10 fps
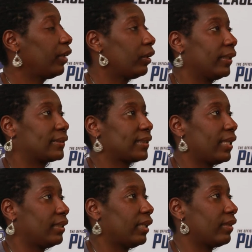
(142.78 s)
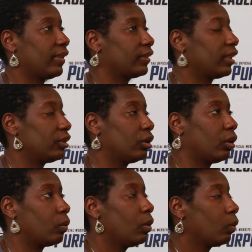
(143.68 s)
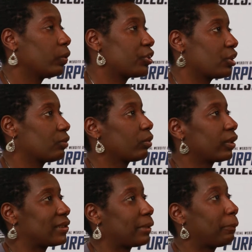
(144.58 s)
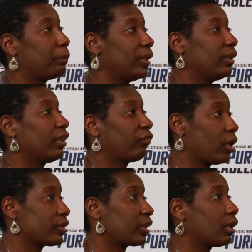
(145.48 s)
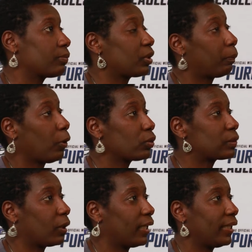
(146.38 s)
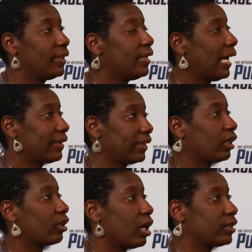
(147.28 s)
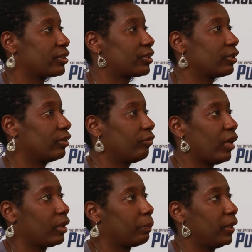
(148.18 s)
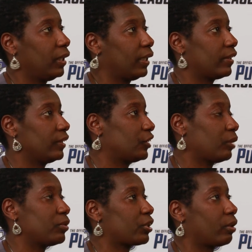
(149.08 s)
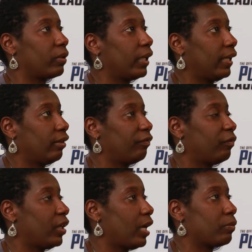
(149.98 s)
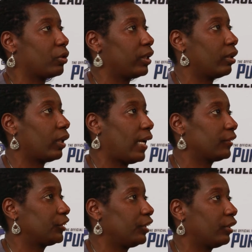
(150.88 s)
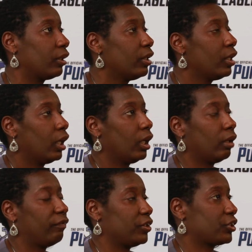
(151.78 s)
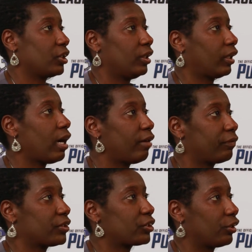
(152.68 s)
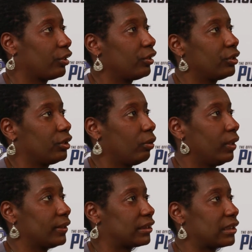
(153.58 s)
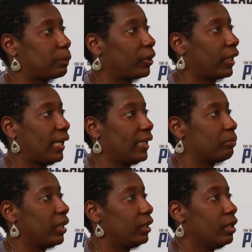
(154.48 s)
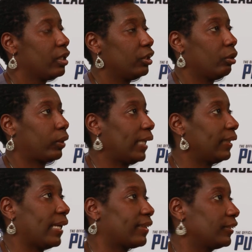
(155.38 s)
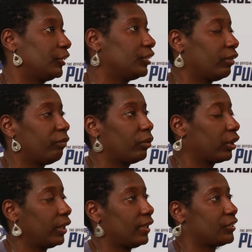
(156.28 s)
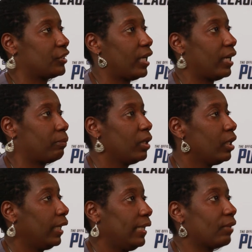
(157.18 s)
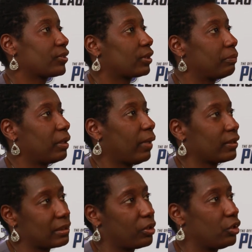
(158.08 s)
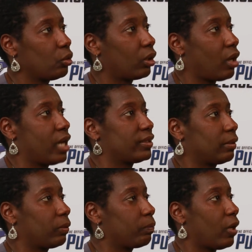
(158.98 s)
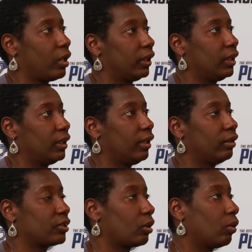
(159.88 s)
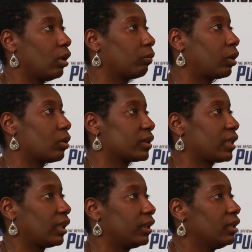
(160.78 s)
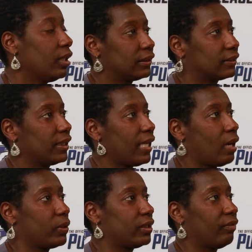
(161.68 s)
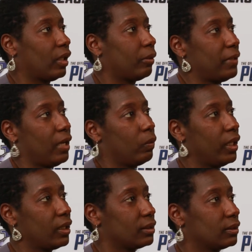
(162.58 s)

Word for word: Very excited. I think that you know we shouldn't really skip a beat as far as it comes to post play. I think our guards are still developing. I think Jamie Sherburn had a phenomenal year last year, uh, finishing in the conference third, you know, in assists per game, and you know Kaylee, I think she did a really nice job. And now it's going to be about some of the newer guards that we brought in uh, to go along with Corselli to see how we develop that way.